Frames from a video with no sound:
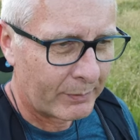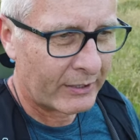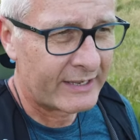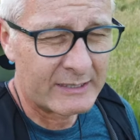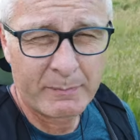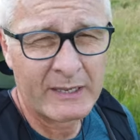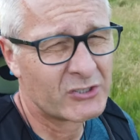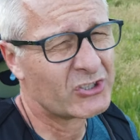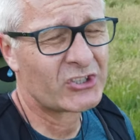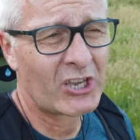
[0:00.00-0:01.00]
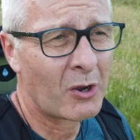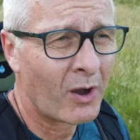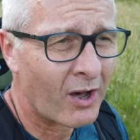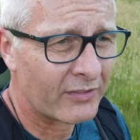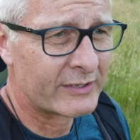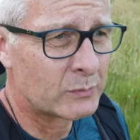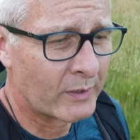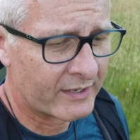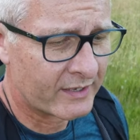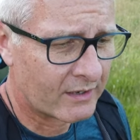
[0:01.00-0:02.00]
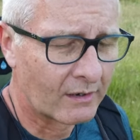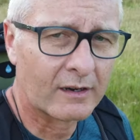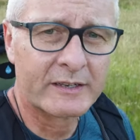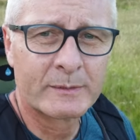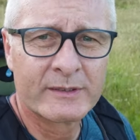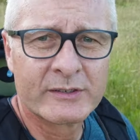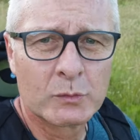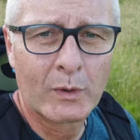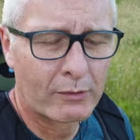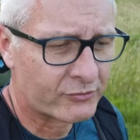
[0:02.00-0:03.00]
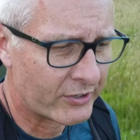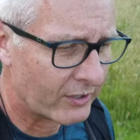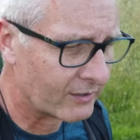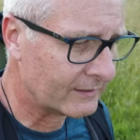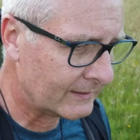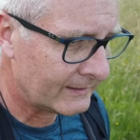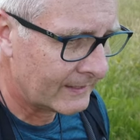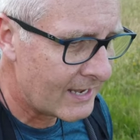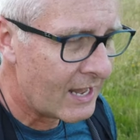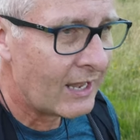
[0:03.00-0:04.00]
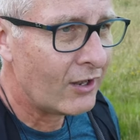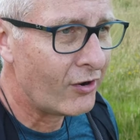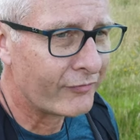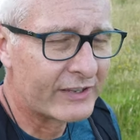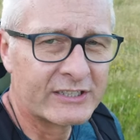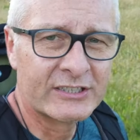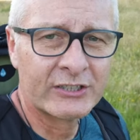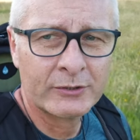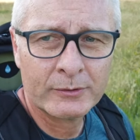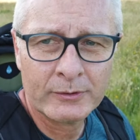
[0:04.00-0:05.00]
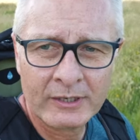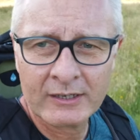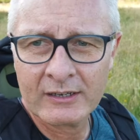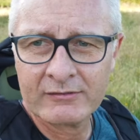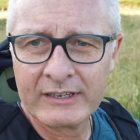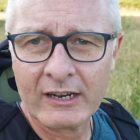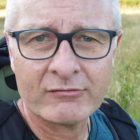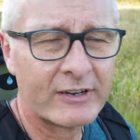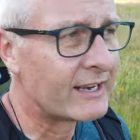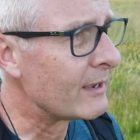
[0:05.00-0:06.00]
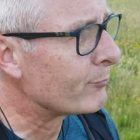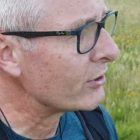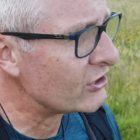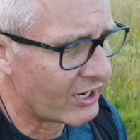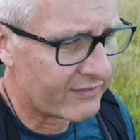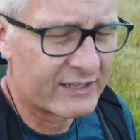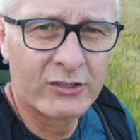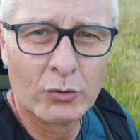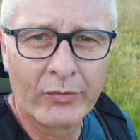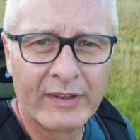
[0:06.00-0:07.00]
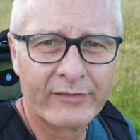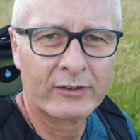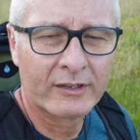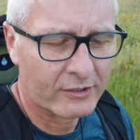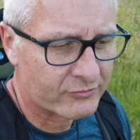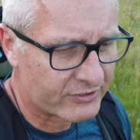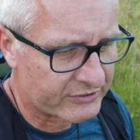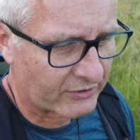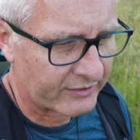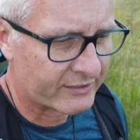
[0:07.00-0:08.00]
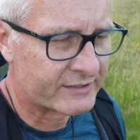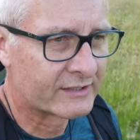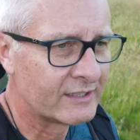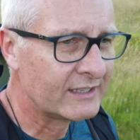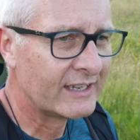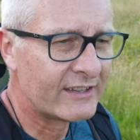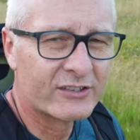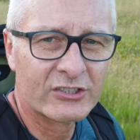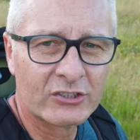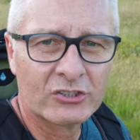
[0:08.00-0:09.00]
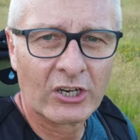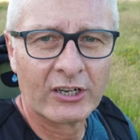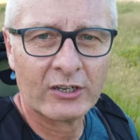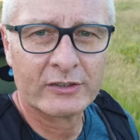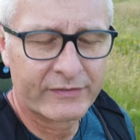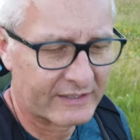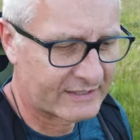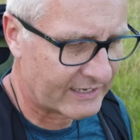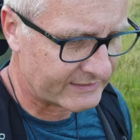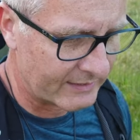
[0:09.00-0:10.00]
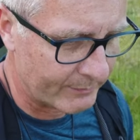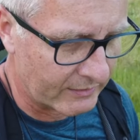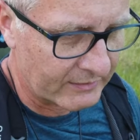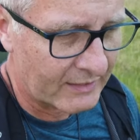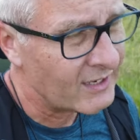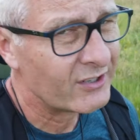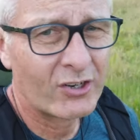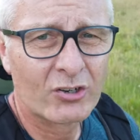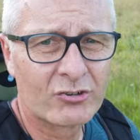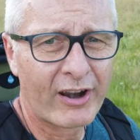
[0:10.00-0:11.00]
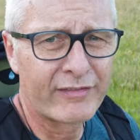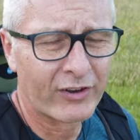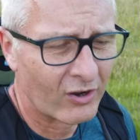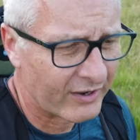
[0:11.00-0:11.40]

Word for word: But it's been so hot this week. God, it's been sweltering hot. Lovely to, you know, really appreciate this North Devon countryside, because in the sunshine it looks fantastic, but not great for